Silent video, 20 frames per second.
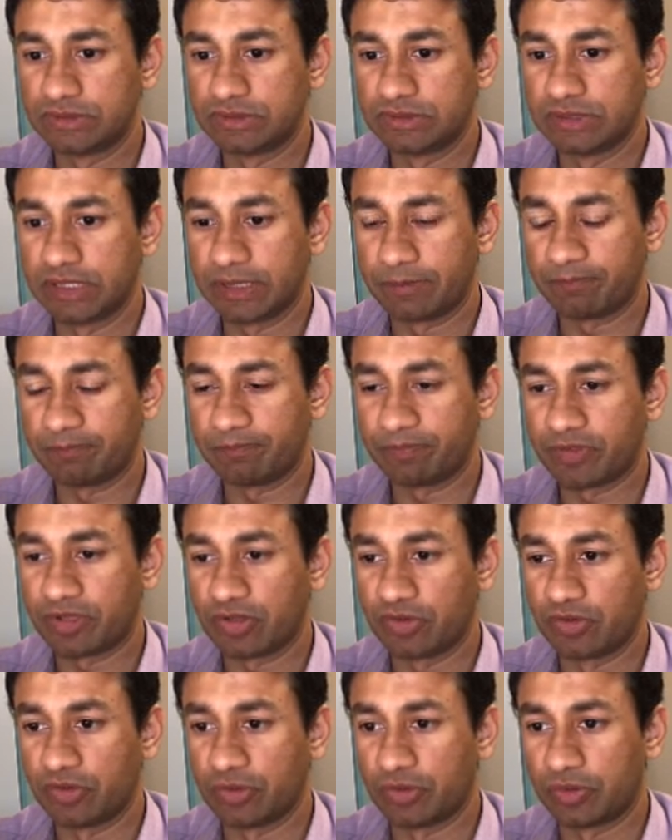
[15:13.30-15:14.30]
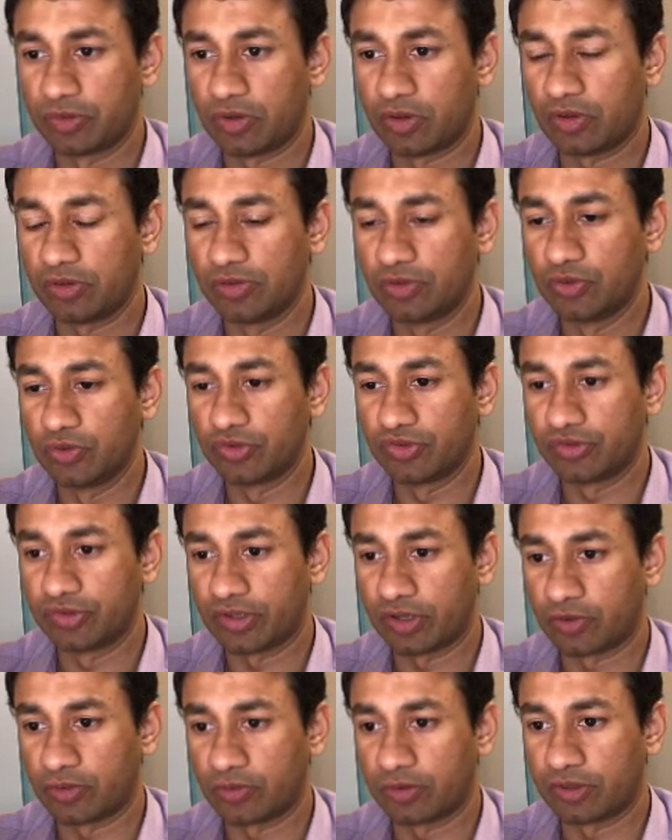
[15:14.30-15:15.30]
yeah, so all those
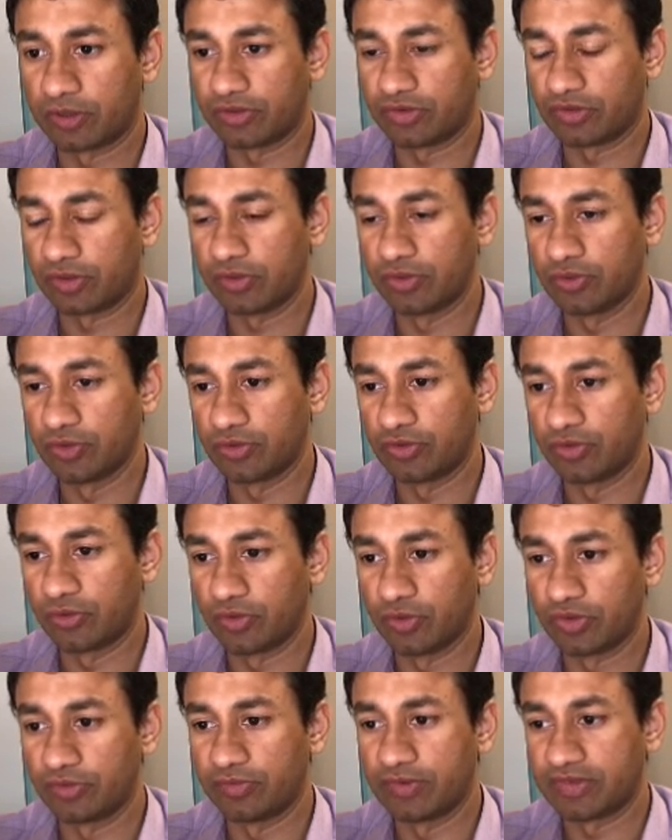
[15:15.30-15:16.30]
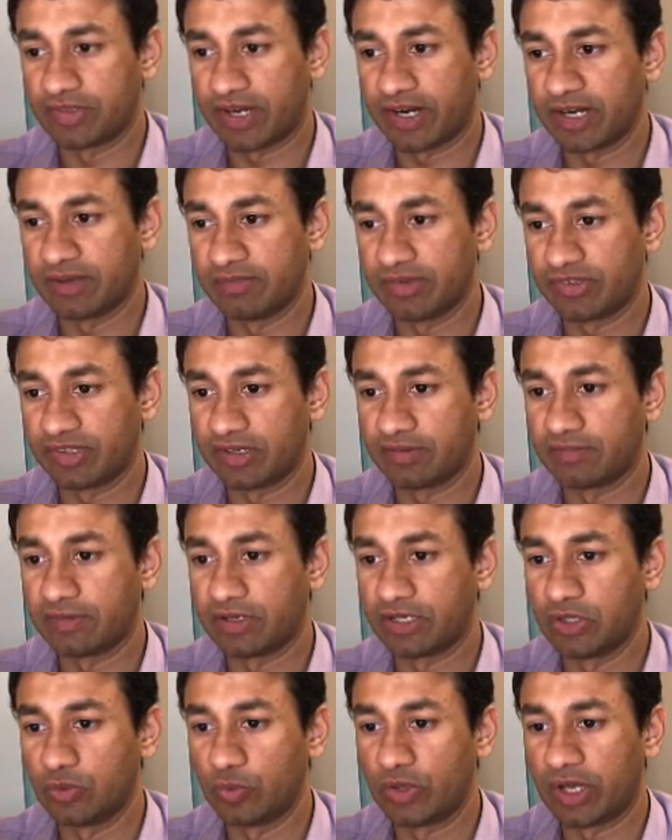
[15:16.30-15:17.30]
records, all those rows which had a missing
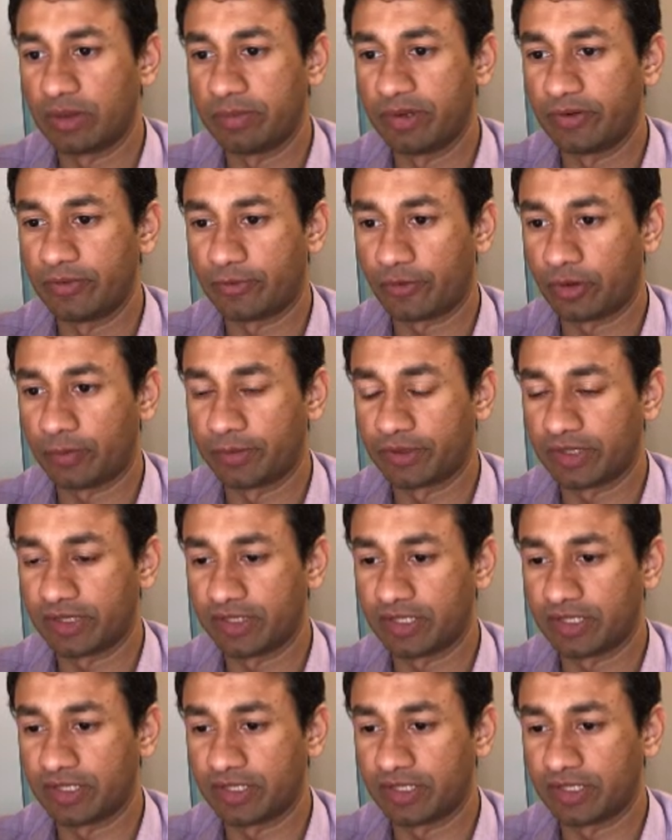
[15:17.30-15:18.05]
value would have been dropped,